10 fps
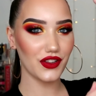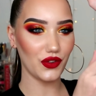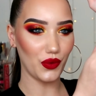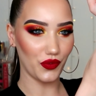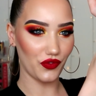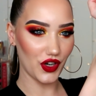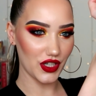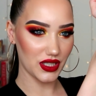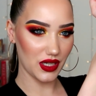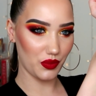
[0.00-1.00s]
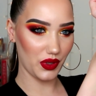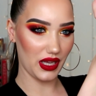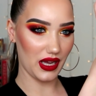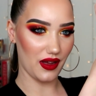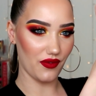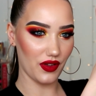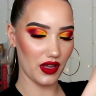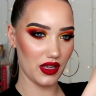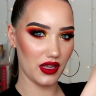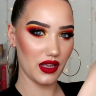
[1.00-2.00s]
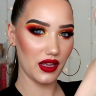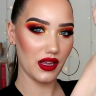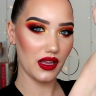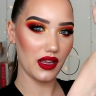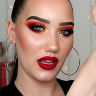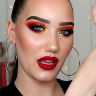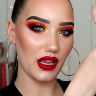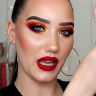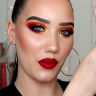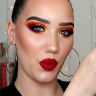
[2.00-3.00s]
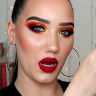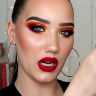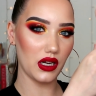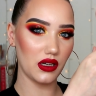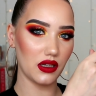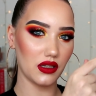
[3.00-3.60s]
So first up we have A1,